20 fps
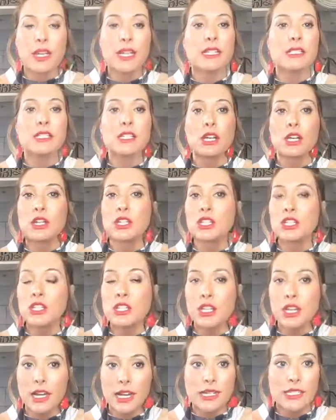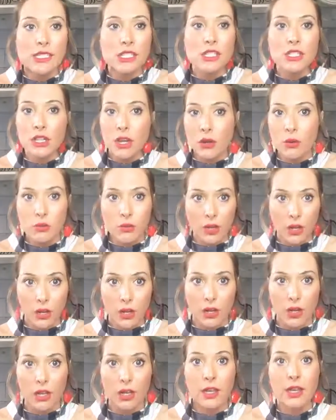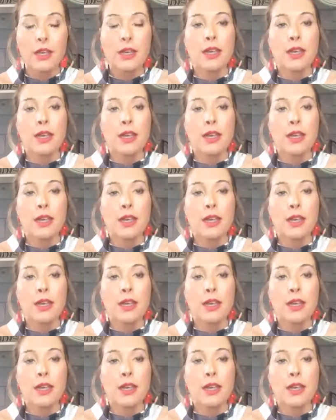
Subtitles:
and it's so wrong.